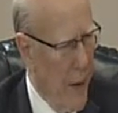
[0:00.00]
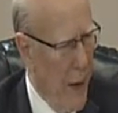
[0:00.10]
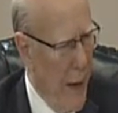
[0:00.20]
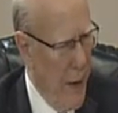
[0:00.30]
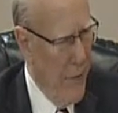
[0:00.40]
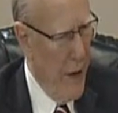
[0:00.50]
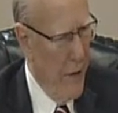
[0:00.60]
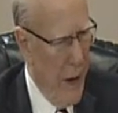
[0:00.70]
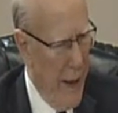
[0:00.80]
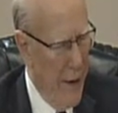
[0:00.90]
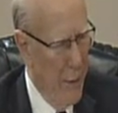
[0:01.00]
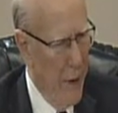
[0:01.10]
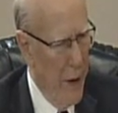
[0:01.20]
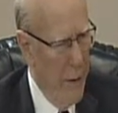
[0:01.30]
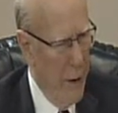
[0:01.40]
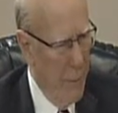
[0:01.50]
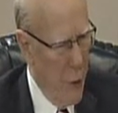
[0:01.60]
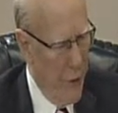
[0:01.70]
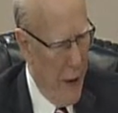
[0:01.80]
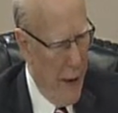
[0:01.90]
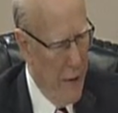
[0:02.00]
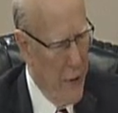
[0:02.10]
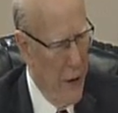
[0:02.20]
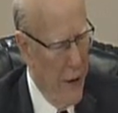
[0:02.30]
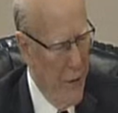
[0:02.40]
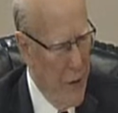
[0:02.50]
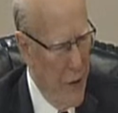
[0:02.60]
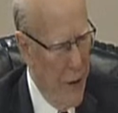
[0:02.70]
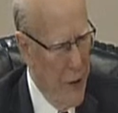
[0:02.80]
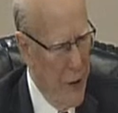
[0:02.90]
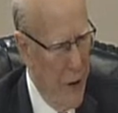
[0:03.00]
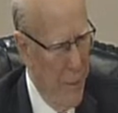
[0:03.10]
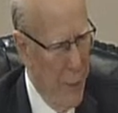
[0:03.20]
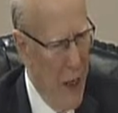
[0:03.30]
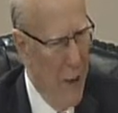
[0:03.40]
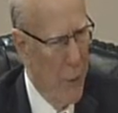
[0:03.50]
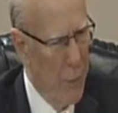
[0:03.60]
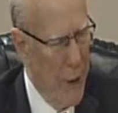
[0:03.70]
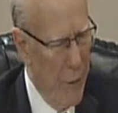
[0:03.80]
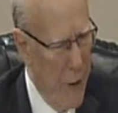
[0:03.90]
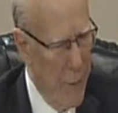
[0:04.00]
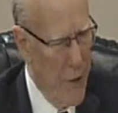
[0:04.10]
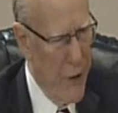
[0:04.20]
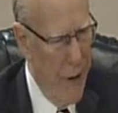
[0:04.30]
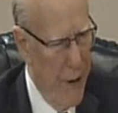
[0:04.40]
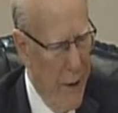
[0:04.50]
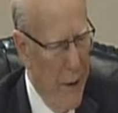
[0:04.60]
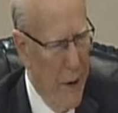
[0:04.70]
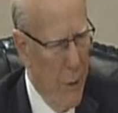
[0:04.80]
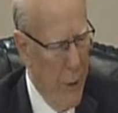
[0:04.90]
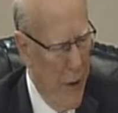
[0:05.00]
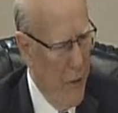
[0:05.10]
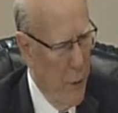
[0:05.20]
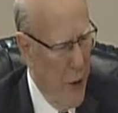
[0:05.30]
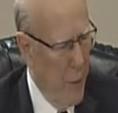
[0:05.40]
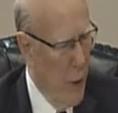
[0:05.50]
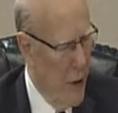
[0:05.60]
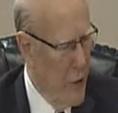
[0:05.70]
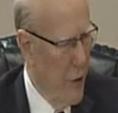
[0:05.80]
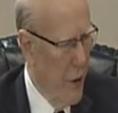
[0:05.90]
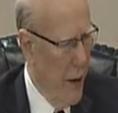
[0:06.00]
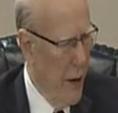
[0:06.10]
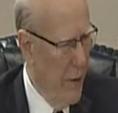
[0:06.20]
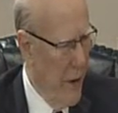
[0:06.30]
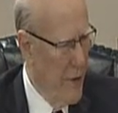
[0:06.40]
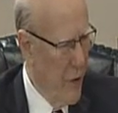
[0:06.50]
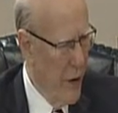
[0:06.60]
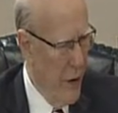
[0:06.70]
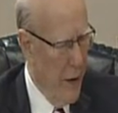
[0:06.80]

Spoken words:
And I think the Ag Committee on both the House side and the Senate side probably represent what everybody wants today, and that's to,